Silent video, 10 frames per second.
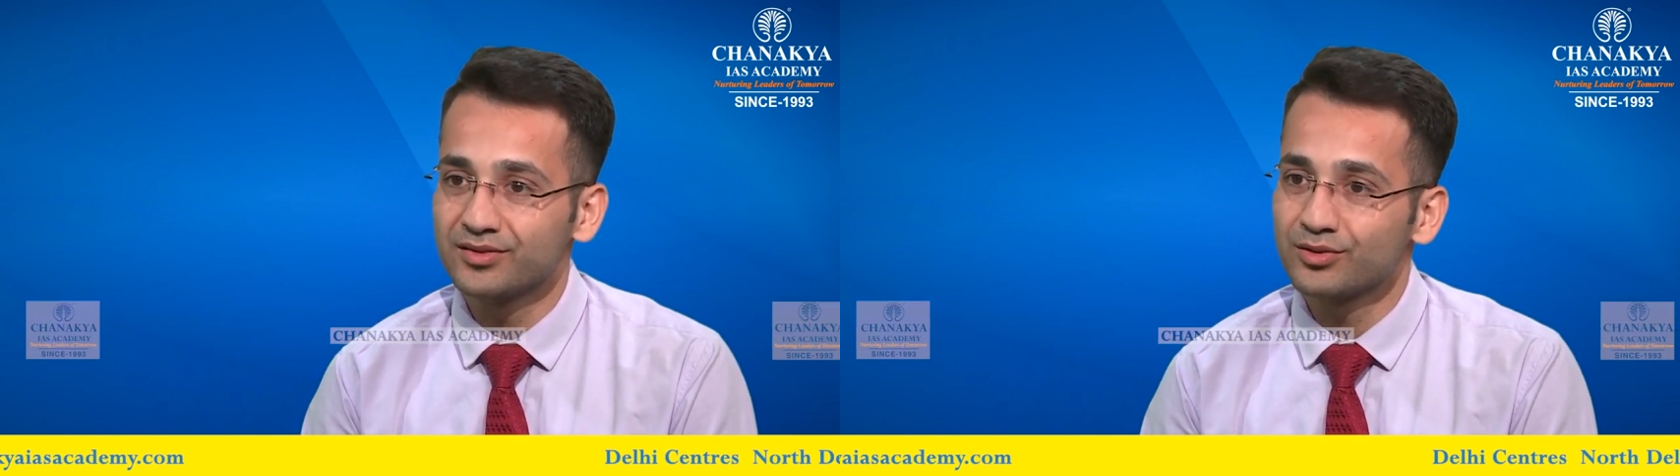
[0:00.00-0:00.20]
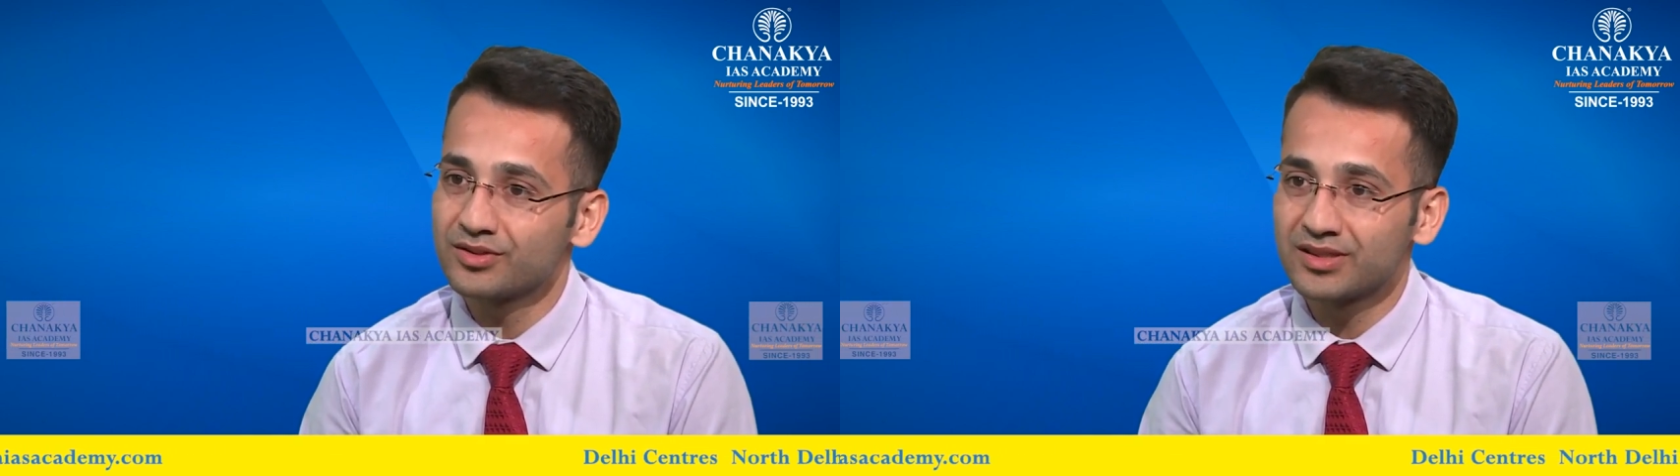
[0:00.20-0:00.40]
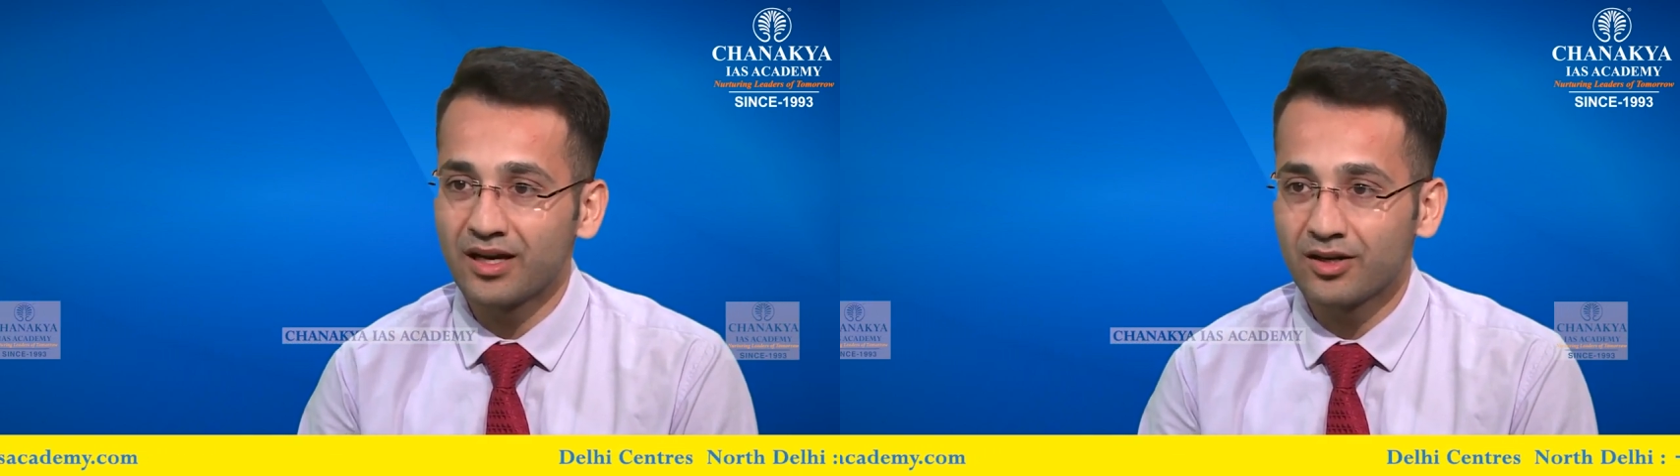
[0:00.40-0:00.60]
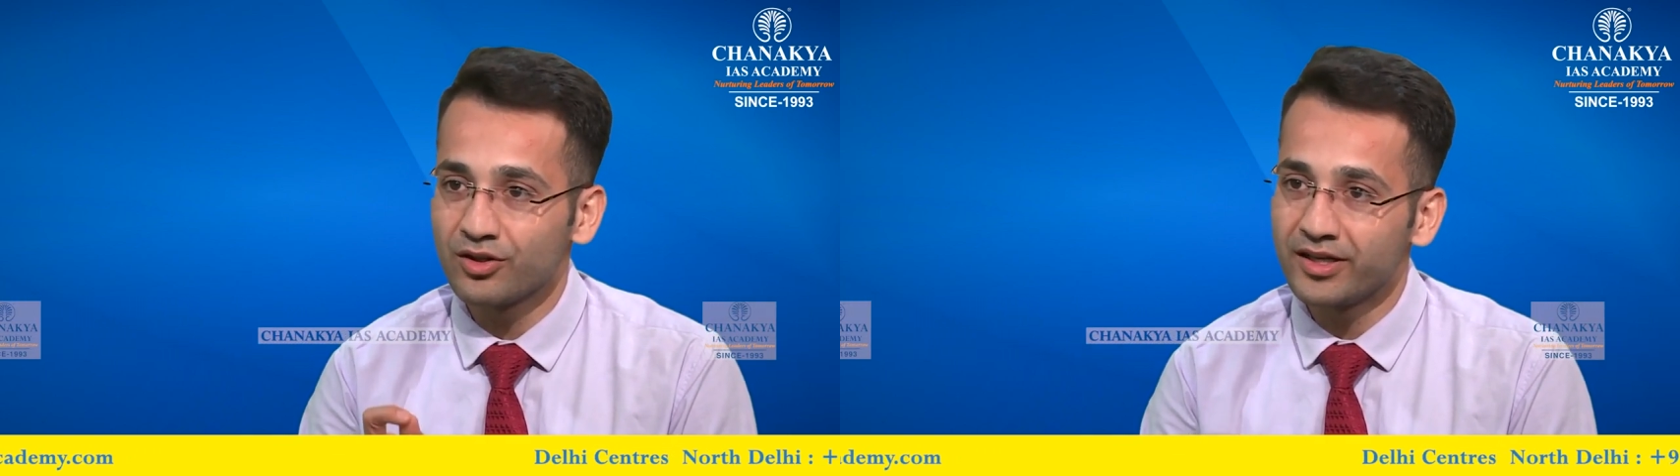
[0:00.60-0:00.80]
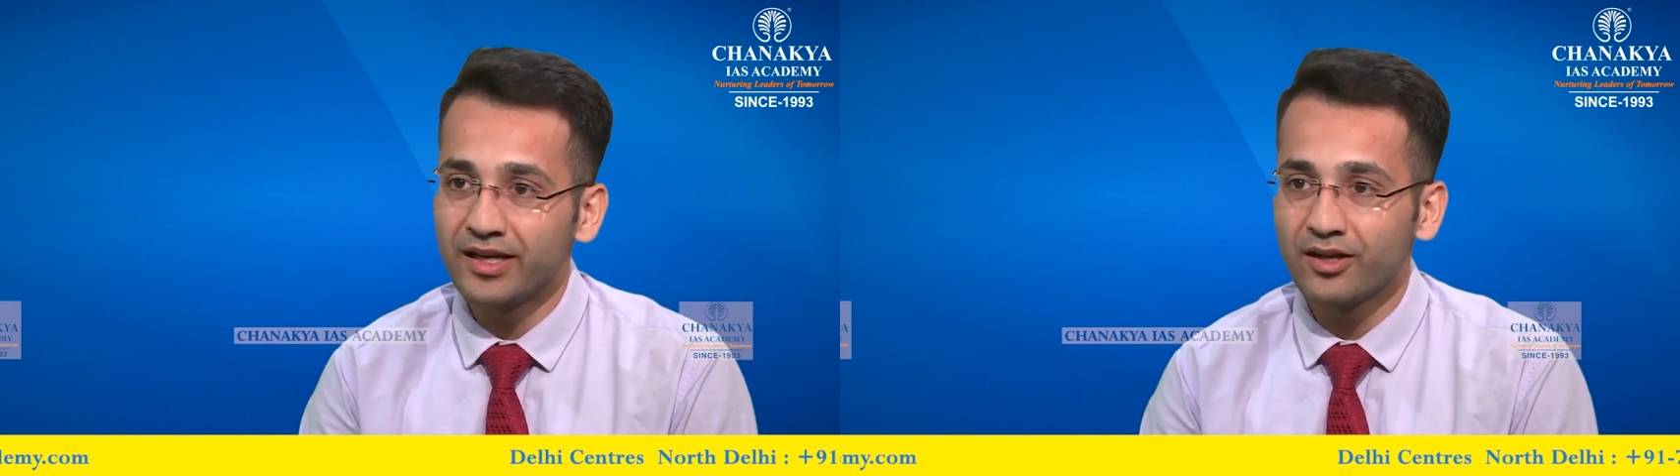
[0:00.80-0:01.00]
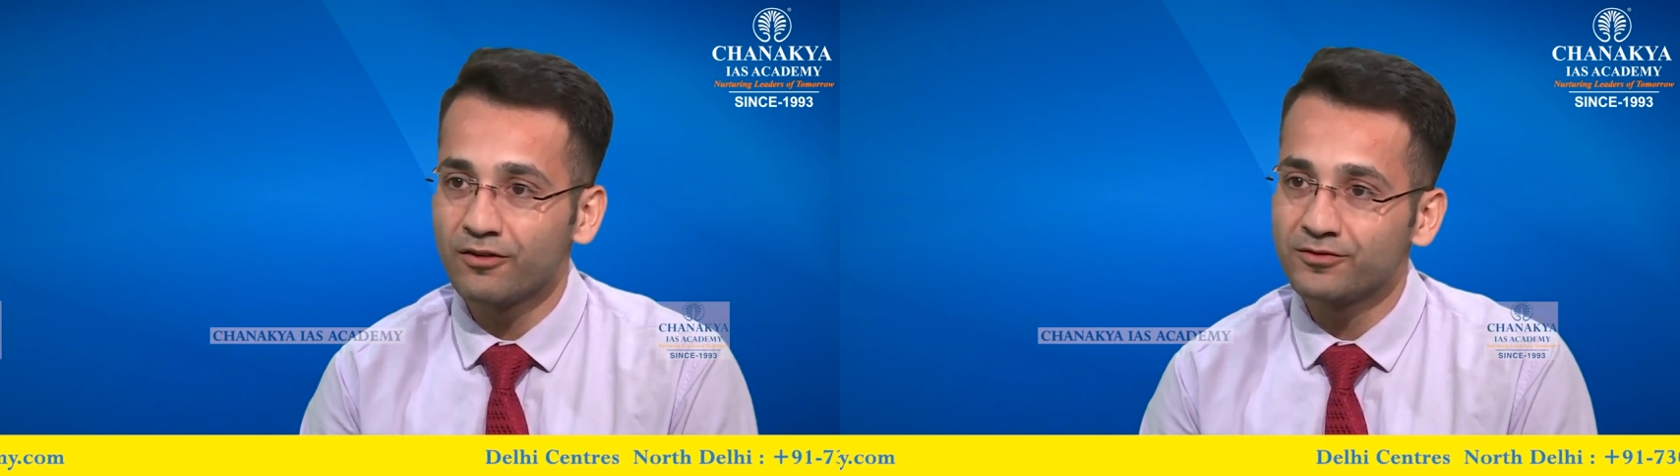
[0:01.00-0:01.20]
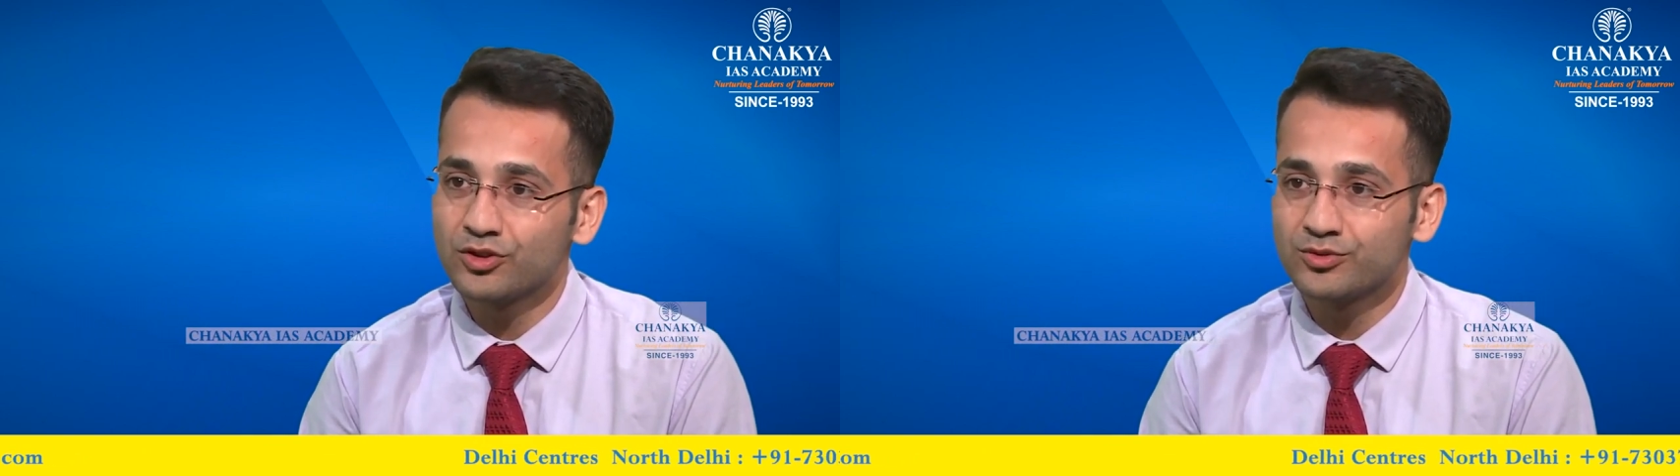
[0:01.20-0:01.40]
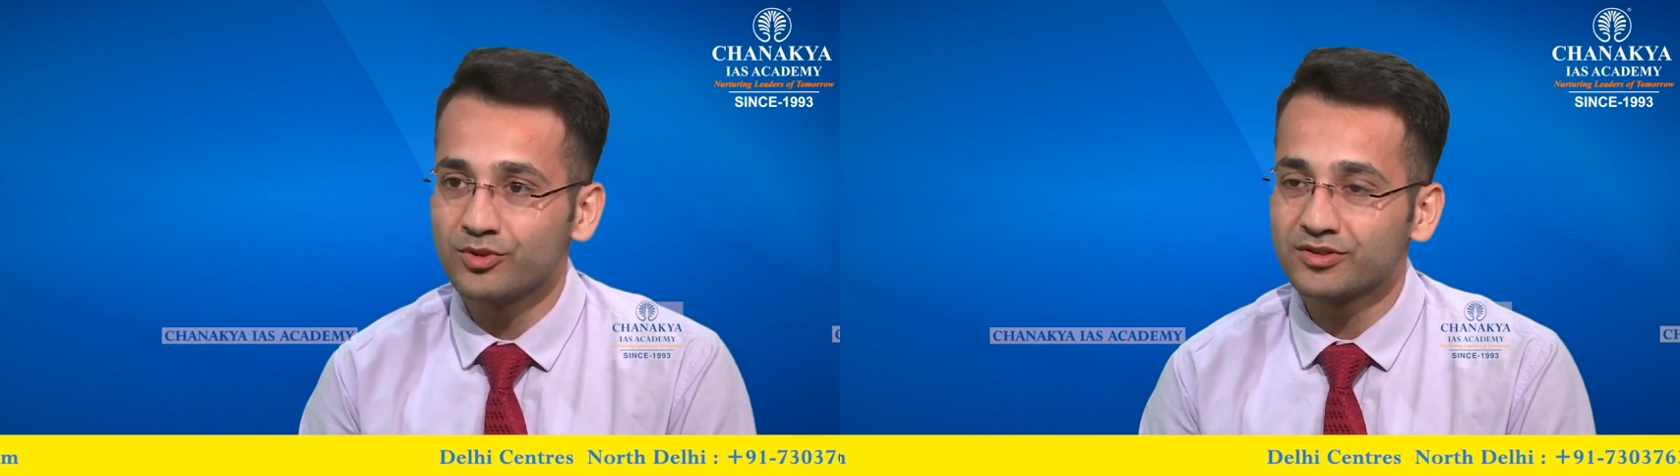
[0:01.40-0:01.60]
So thorough reading of
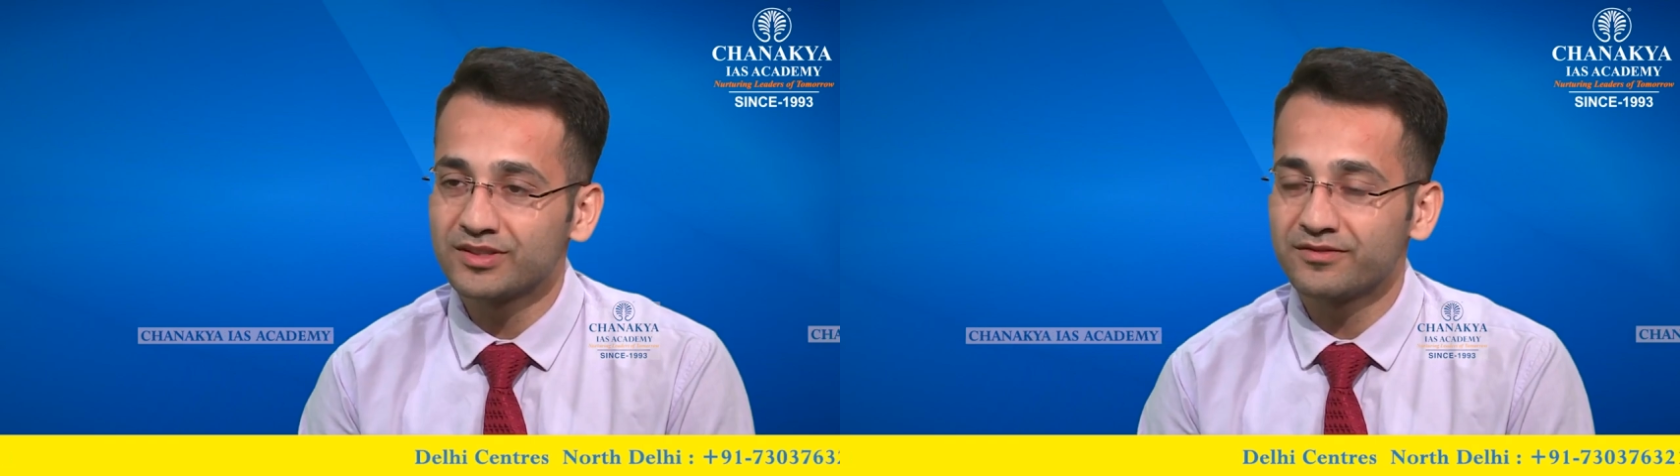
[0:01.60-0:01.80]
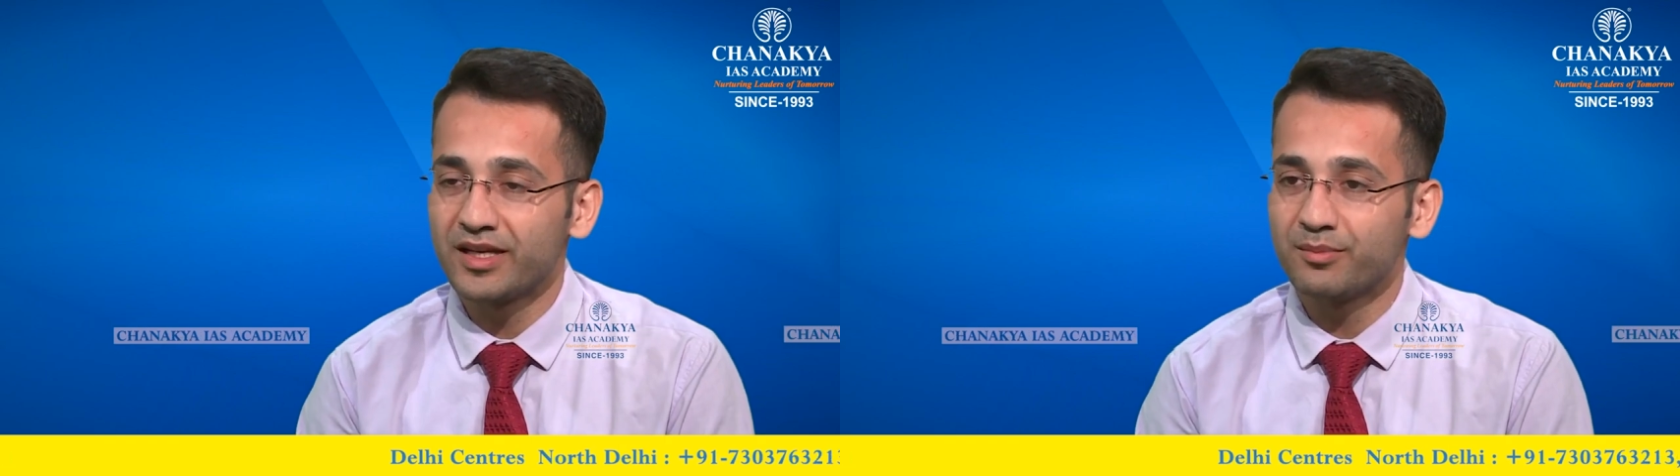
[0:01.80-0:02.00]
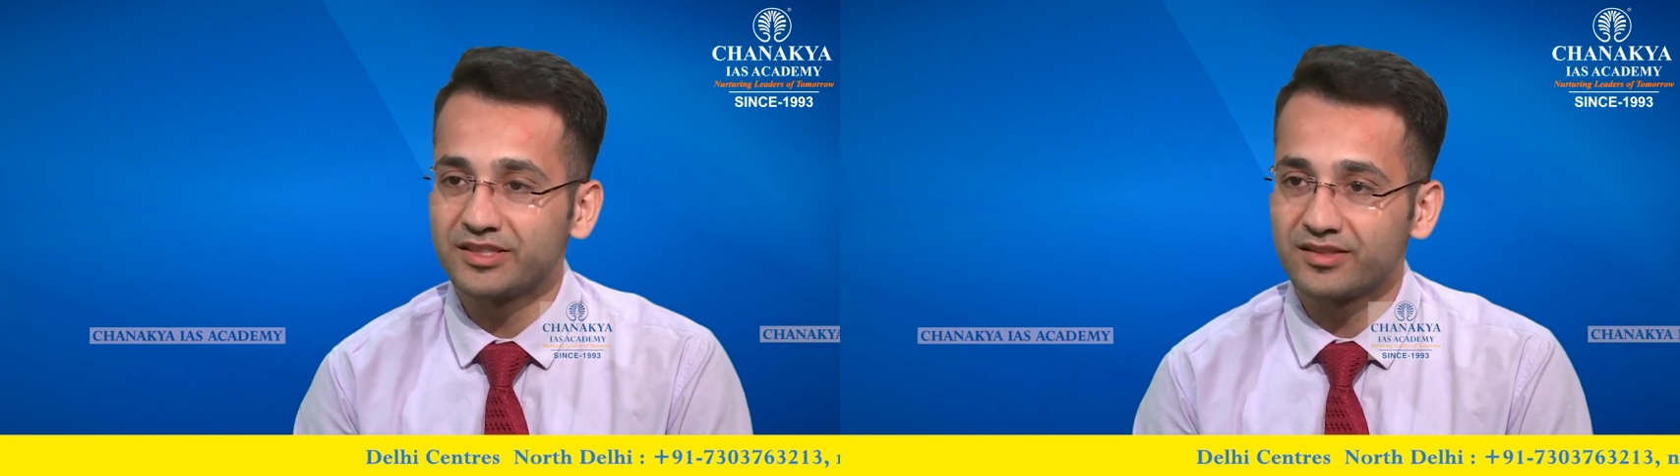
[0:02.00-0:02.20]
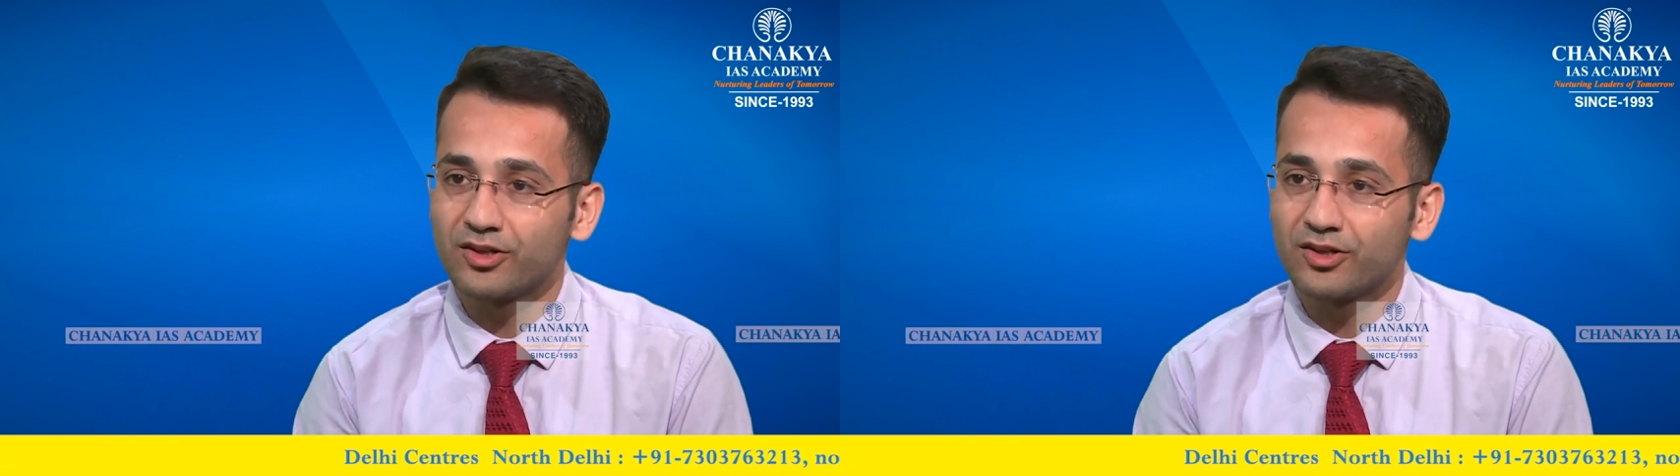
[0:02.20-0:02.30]
those books is very much